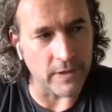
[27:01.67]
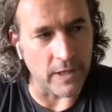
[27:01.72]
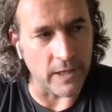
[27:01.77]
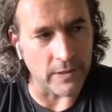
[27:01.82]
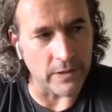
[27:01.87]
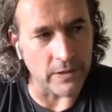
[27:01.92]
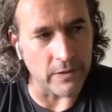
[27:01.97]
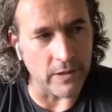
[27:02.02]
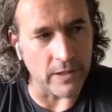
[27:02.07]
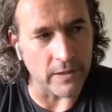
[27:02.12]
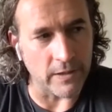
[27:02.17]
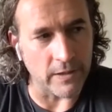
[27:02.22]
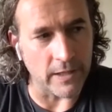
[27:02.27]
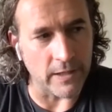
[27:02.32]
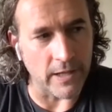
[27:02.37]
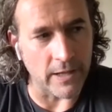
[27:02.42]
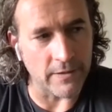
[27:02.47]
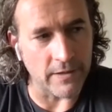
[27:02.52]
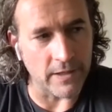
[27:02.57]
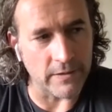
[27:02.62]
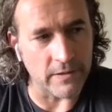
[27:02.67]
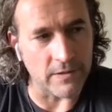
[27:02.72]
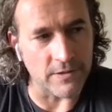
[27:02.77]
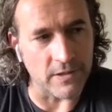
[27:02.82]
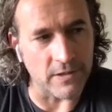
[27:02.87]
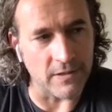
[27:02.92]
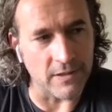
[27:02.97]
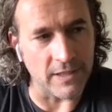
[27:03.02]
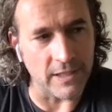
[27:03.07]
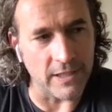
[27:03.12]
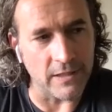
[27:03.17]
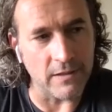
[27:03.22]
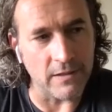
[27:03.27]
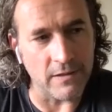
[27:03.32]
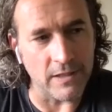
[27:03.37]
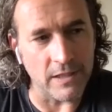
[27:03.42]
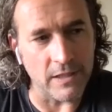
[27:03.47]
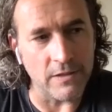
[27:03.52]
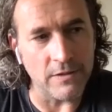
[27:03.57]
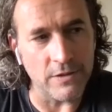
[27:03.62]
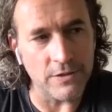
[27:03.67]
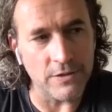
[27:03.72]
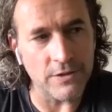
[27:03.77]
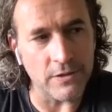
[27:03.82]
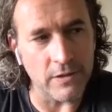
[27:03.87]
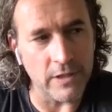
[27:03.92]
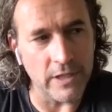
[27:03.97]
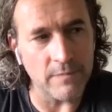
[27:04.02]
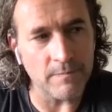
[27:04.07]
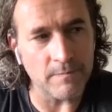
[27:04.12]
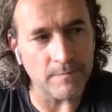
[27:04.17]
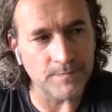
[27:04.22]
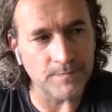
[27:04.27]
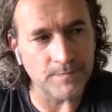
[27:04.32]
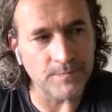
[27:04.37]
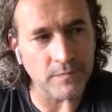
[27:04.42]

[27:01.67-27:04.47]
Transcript: I think a need in the industry,